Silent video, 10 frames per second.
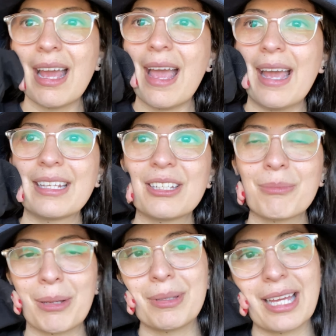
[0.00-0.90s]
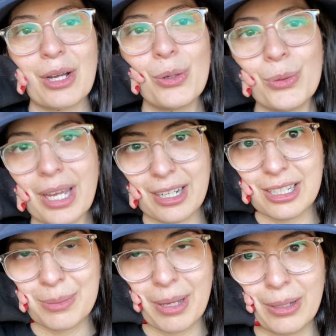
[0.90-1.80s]
and you might be like, who
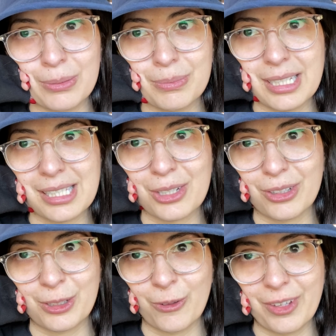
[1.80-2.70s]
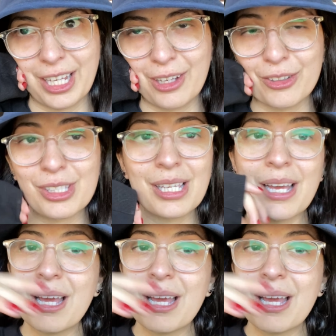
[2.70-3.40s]
cares about this girl and her videos?